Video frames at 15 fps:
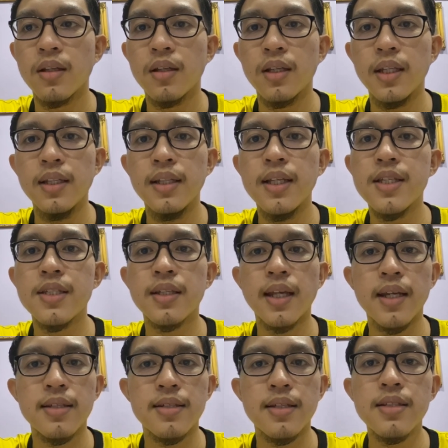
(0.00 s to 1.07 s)
In these
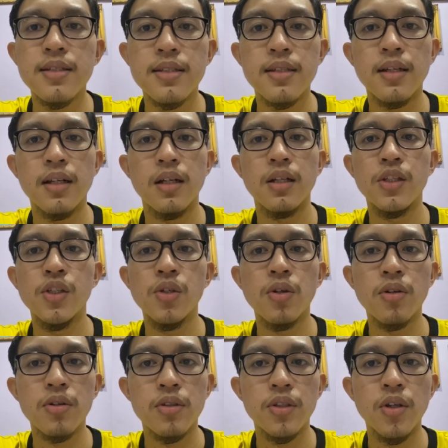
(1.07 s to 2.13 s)
cases,
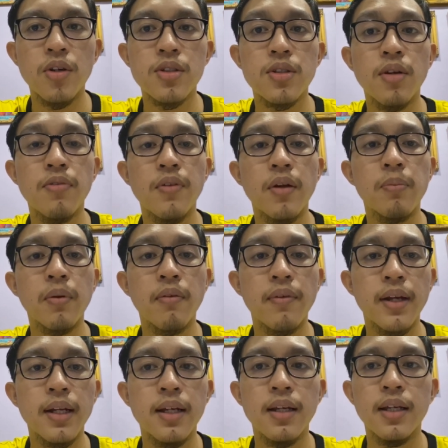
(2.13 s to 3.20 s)
your software
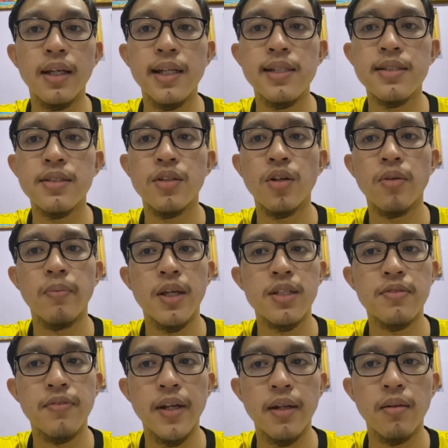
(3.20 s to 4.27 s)
provider is your
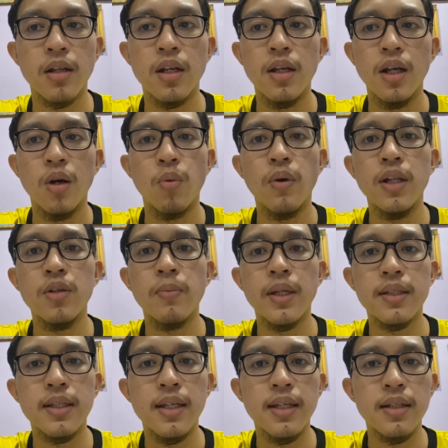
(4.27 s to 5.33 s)
best friend. While you
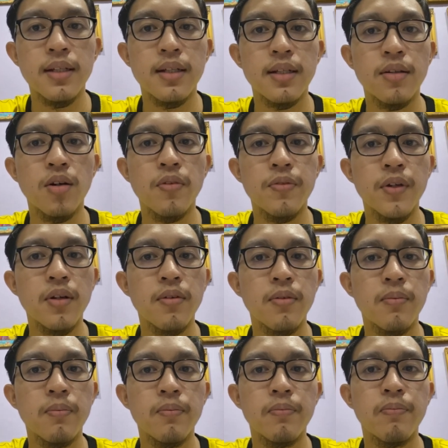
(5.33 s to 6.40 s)
may think of
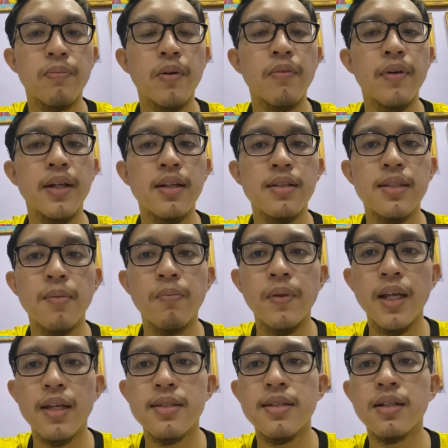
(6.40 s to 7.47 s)
your provider
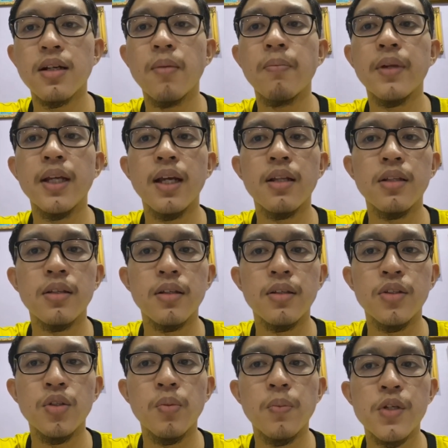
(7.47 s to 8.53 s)
simply as the company and
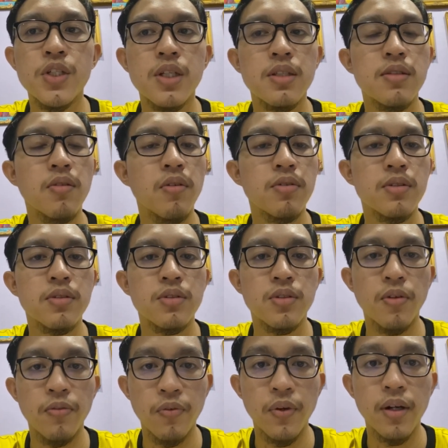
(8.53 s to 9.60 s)
you purchase
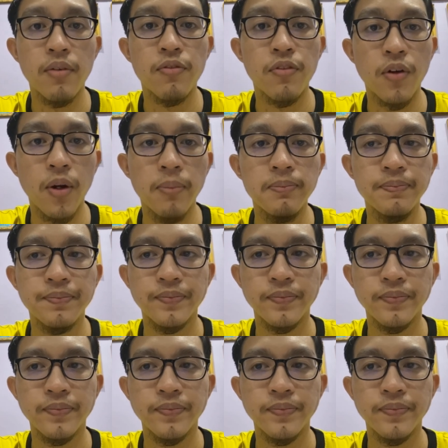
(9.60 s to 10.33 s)
software from,